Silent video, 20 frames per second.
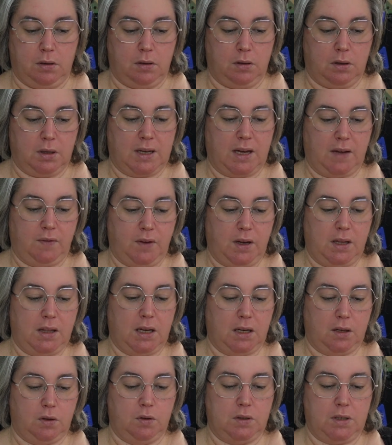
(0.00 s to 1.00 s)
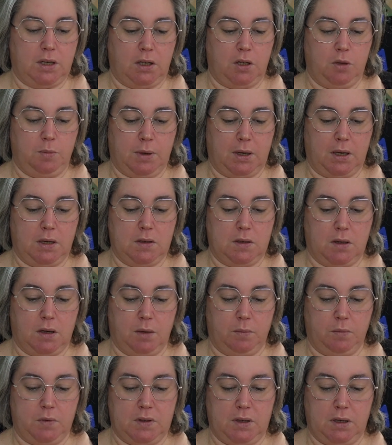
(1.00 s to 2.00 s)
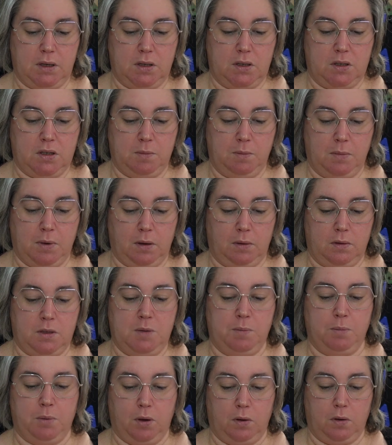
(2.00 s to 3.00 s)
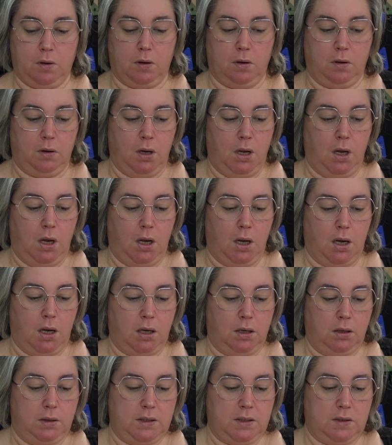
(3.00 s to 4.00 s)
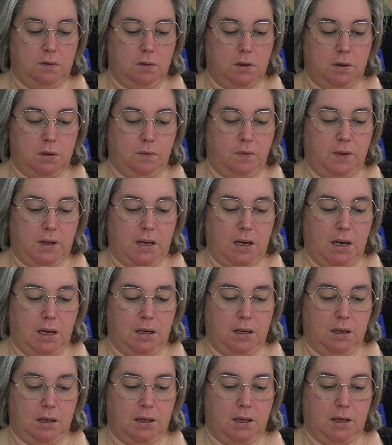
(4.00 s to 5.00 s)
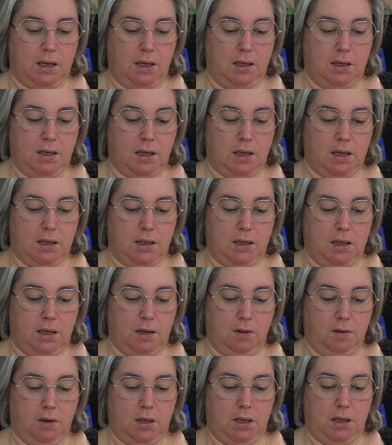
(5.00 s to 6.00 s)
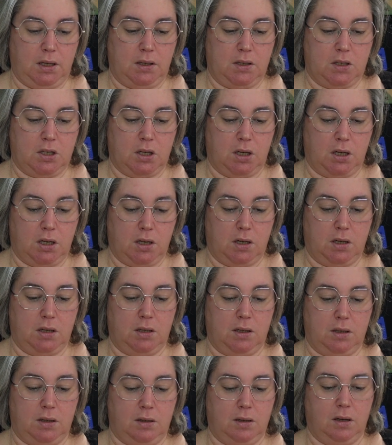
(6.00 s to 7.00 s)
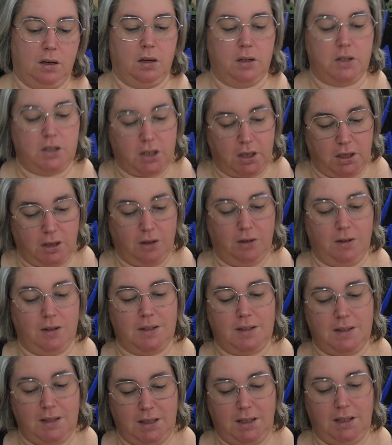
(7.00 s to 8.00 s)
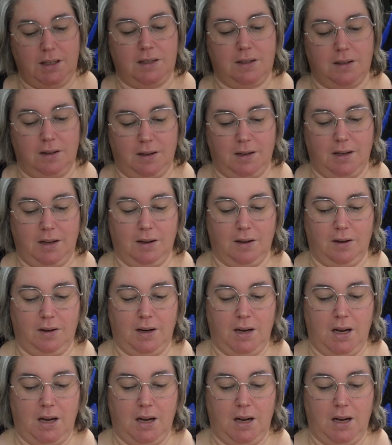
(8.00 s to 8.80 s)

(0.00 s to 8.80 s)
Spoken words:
The cafe that could take you back in time was in Jimboko, a district of the Kandar area in Chiyoda City, Tokyo.